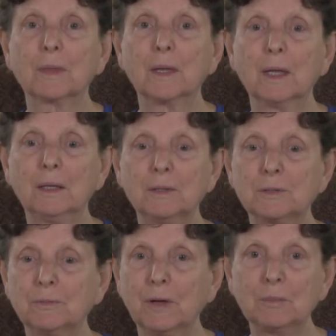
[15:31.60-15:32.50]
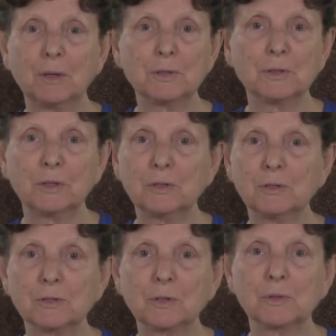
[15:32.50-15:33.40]
and it's a vibration that
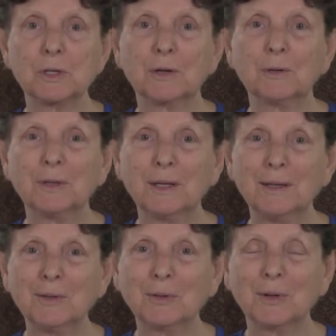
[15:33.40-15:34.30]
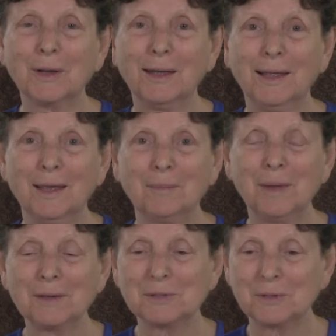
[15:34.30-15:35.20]
just goes out on the ether.
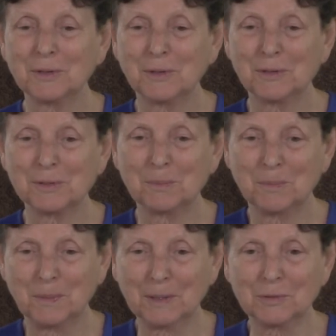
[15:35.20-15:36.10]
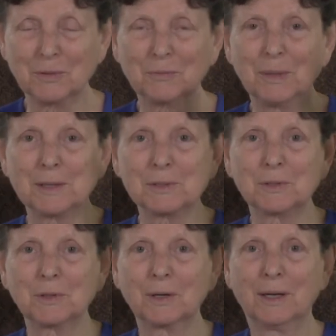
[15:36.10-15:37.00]
Master, there's a picture of
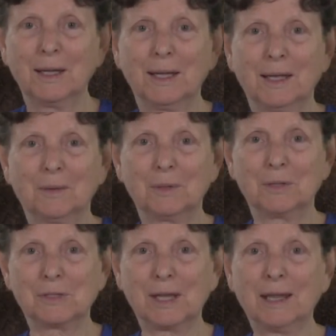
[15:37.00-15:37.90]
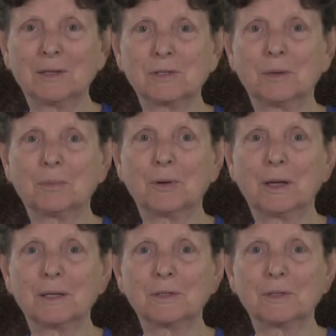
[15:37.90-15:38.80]
Master with his hands
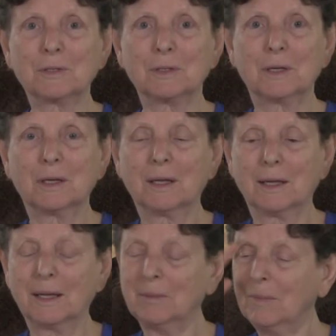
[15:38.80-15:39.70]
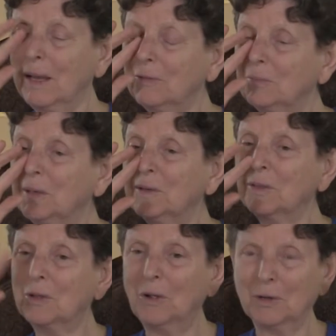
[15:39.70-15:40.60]
upraised. It may have been at
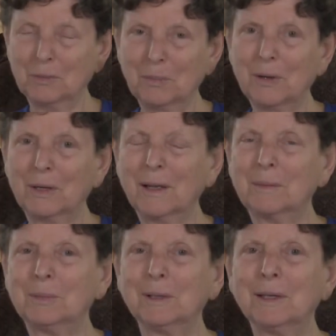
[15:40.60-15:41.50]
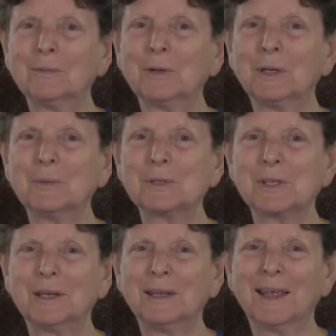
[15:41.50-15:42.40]
the garden party, I believe, when he was
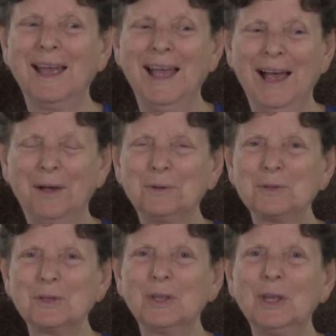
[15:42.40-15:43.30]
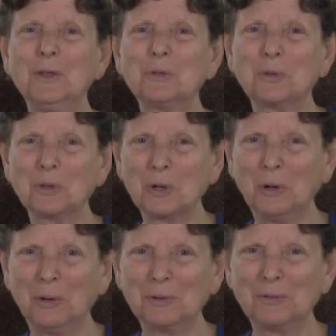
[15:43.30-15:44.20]
sending out into the ether the
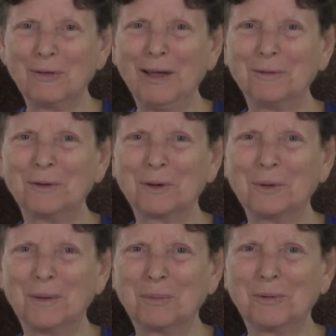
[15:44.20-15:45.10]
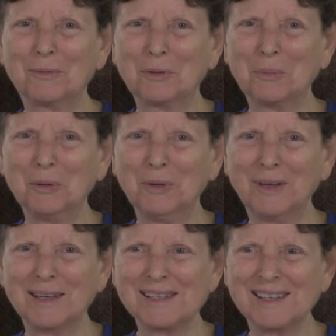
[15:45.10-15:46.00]
call to found cooperative
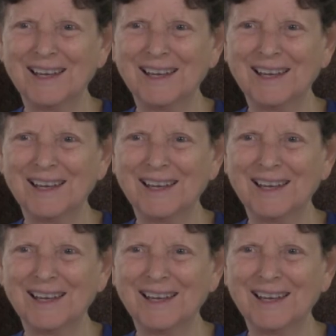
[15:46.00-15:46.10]
communities.